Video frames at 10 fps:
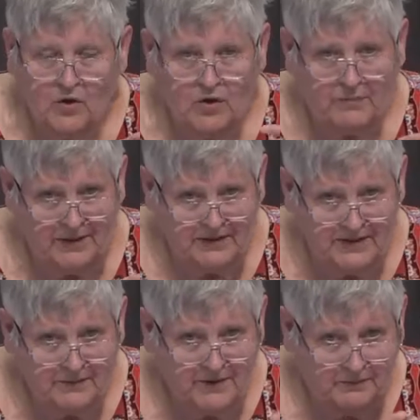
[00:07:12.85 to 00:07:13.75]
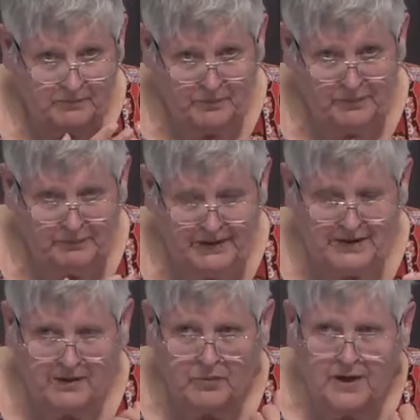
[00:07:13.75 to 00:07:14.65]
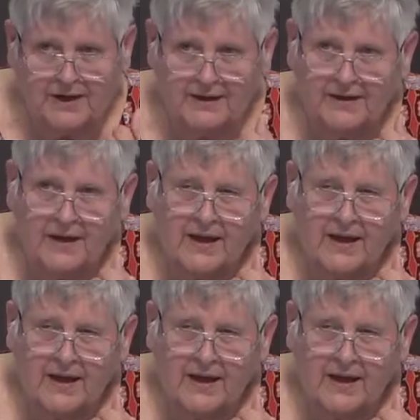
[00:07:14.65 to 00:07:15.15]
or building a product.